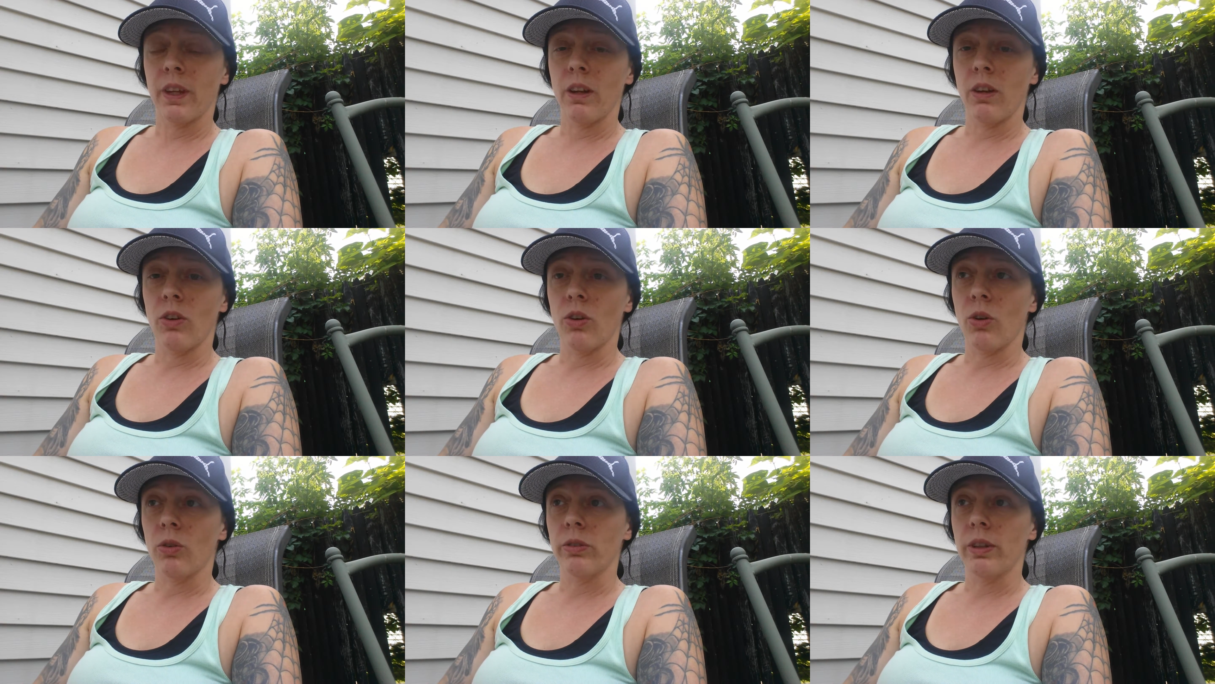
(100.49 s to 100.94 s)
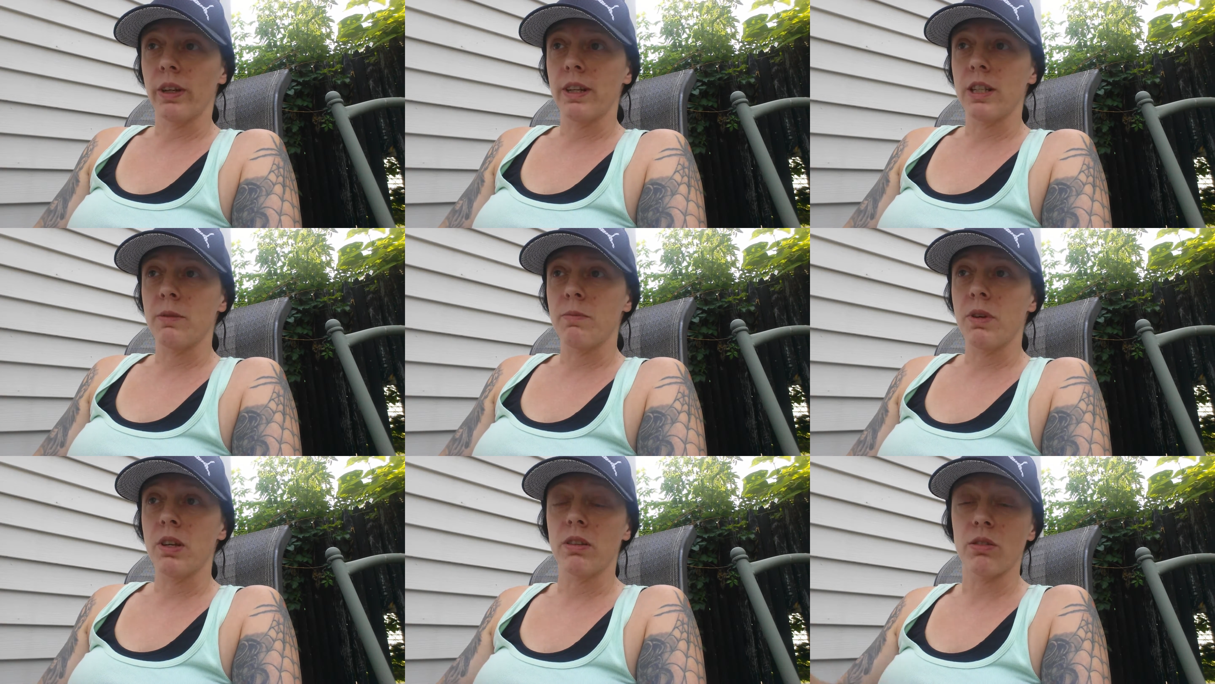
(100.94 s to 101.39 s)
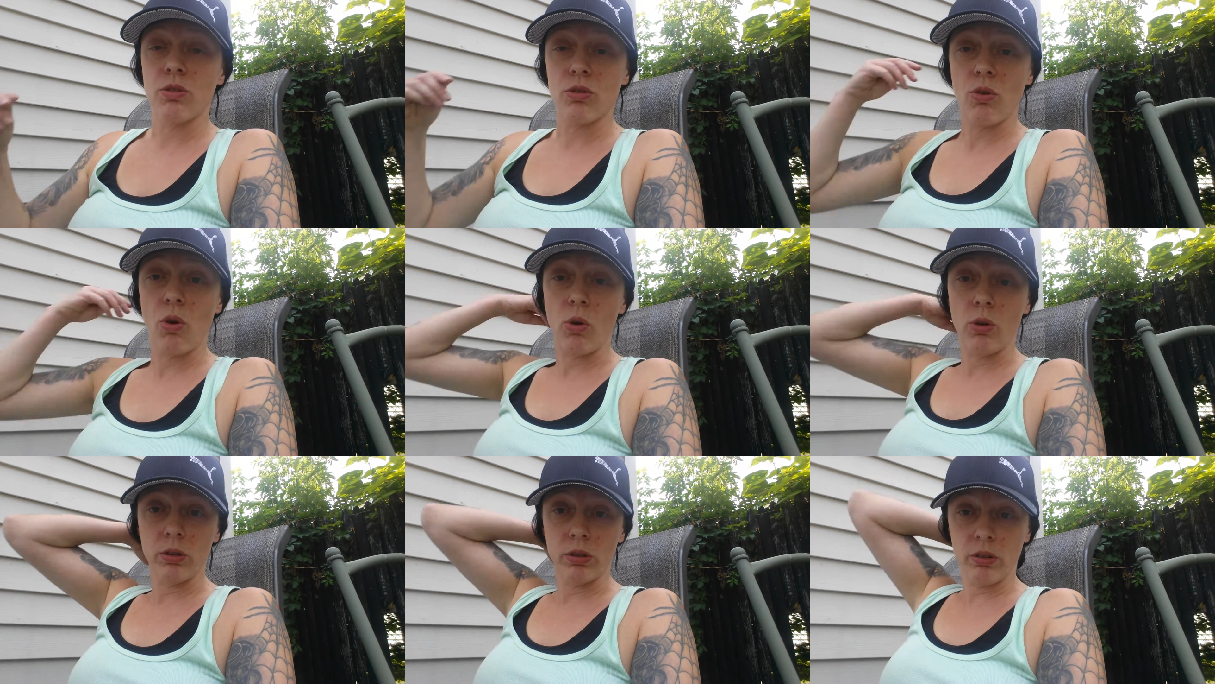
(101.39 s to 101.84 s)
you know, that is being
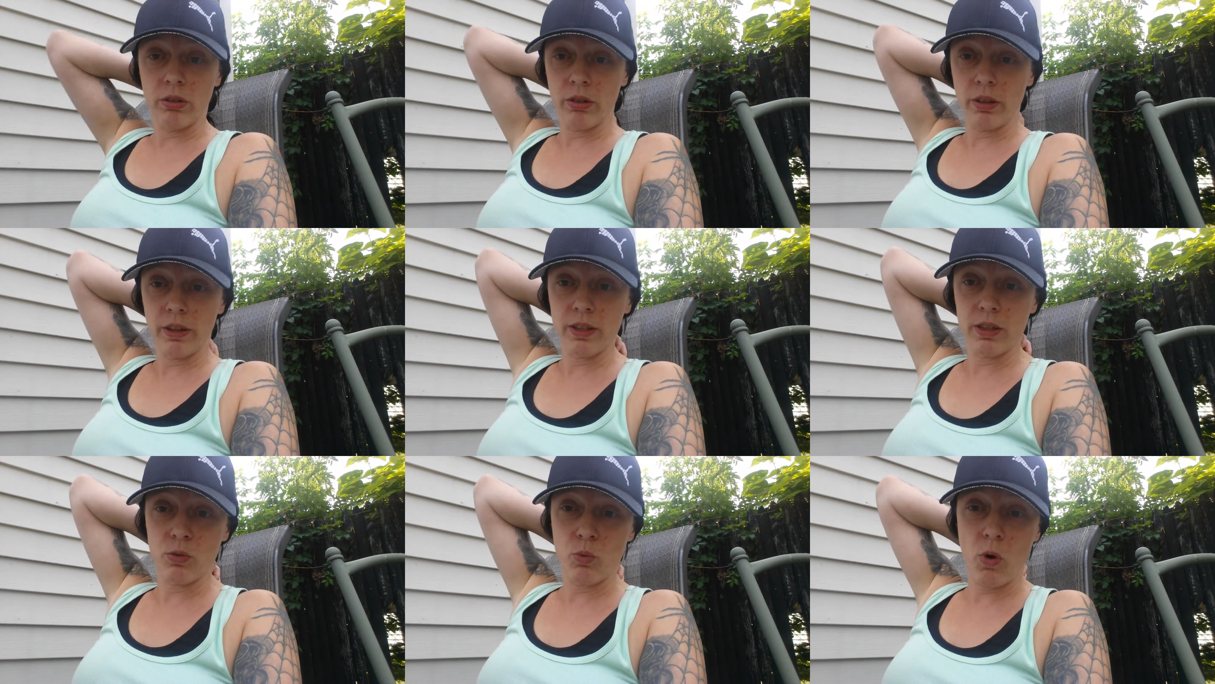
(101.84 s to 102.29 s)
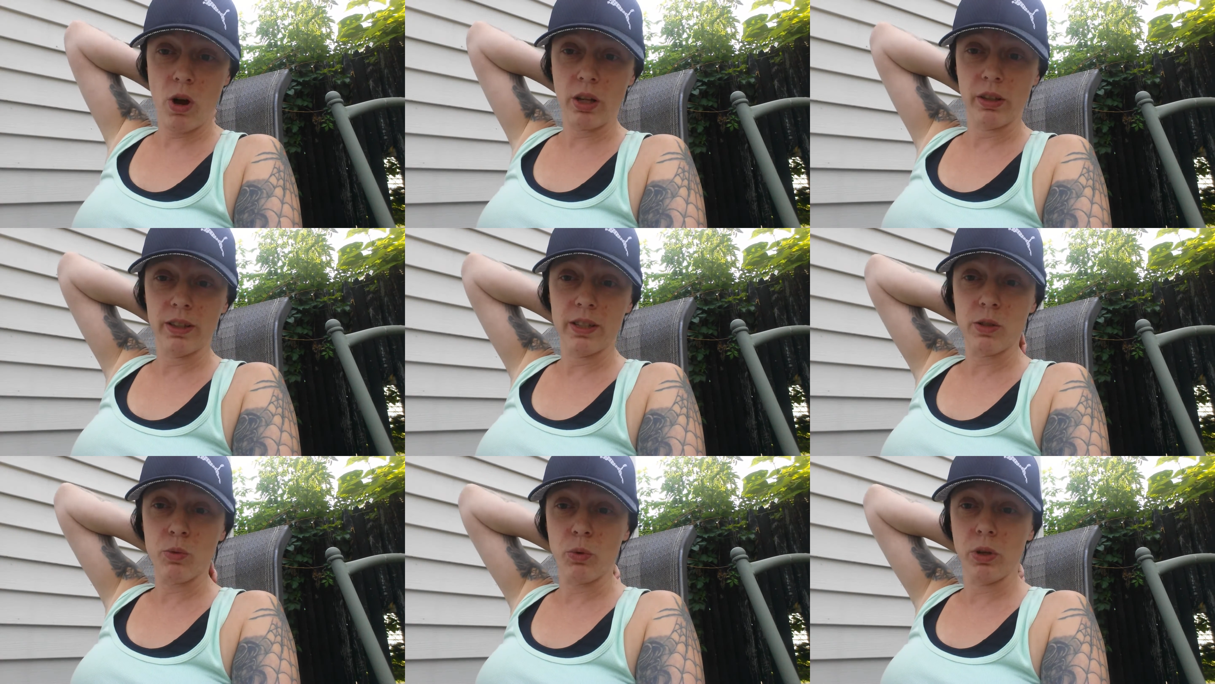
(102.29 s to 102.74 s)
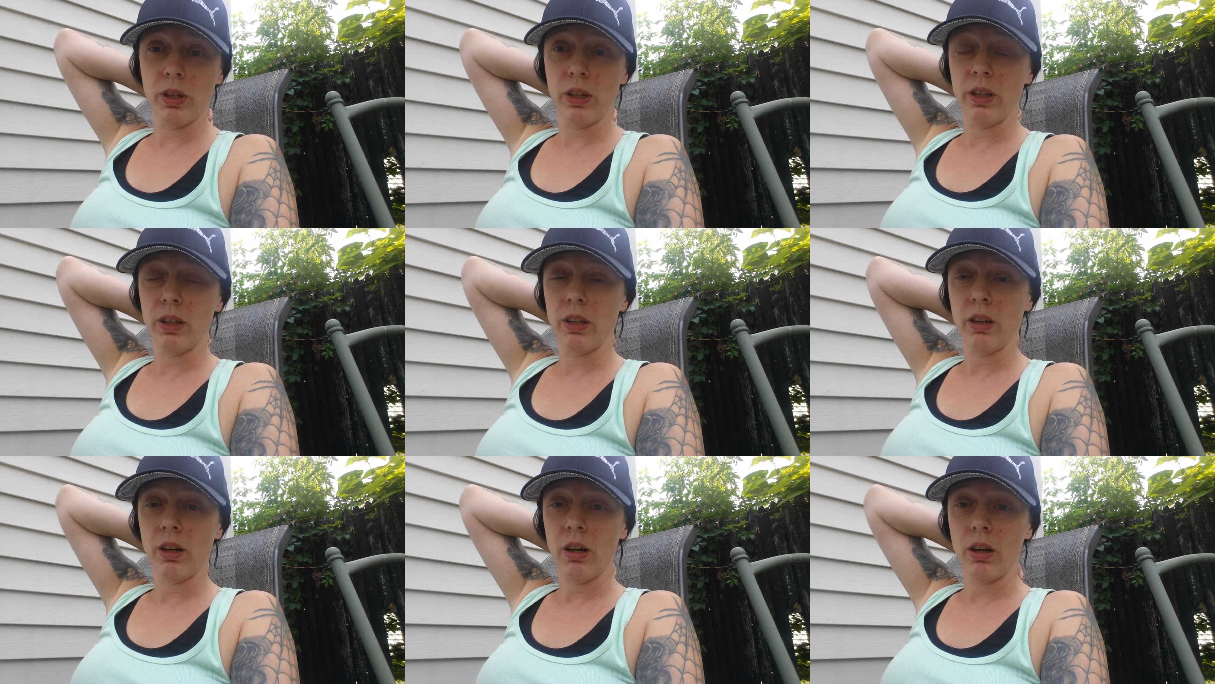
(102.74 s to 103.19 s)
sold as well. It's
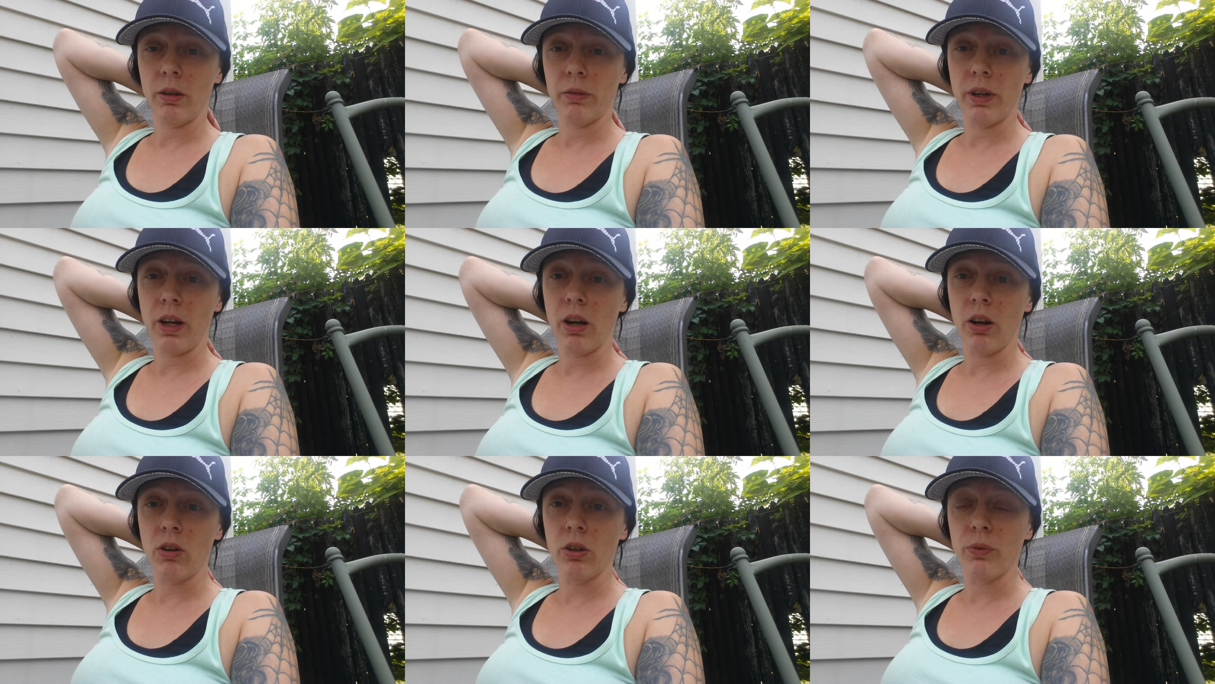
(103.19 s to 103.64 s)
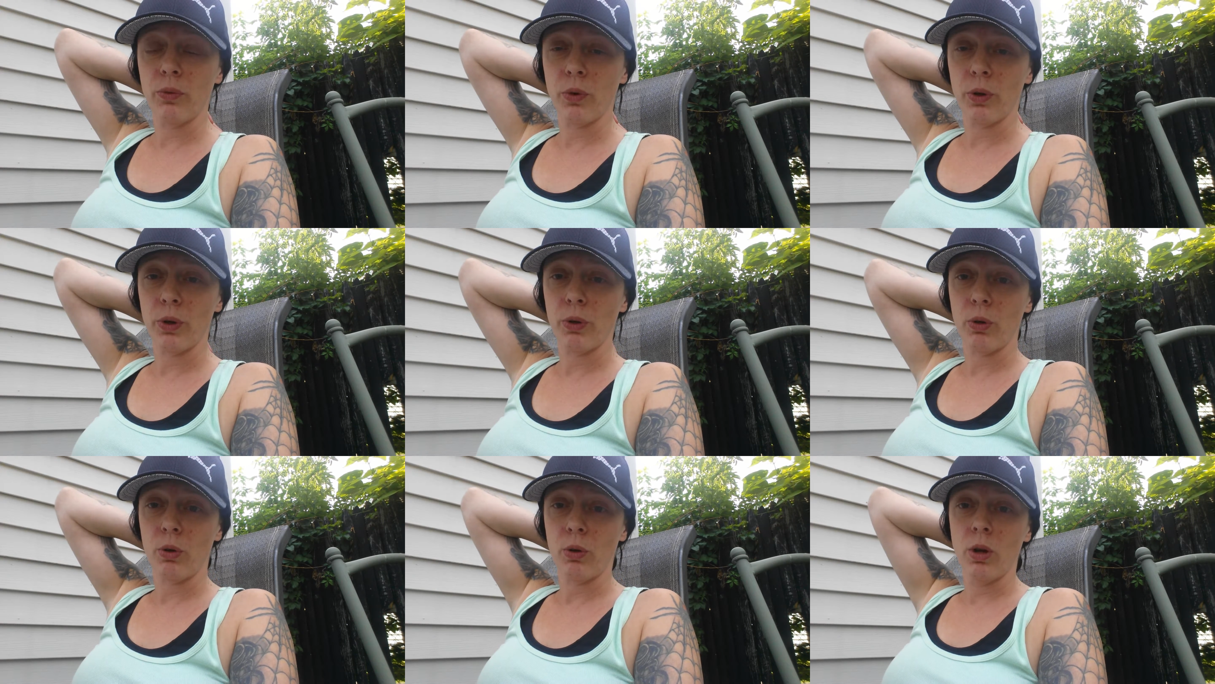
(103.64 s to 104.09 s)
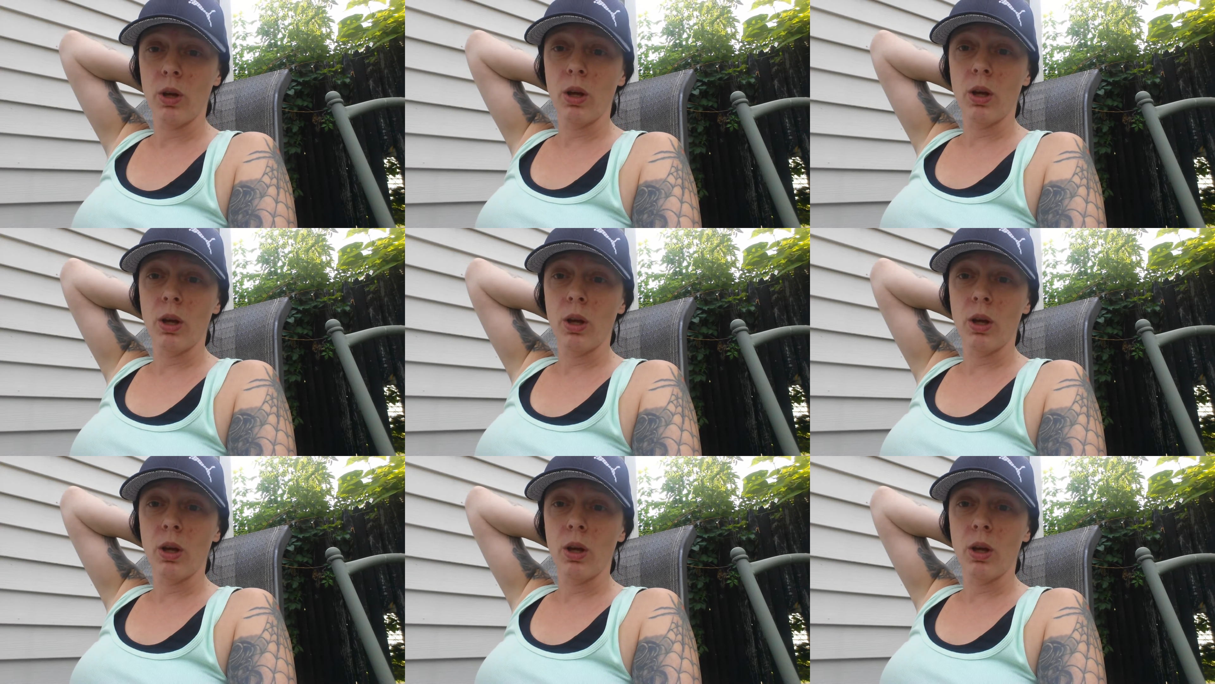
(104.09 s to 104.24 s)
really uh, not good for you.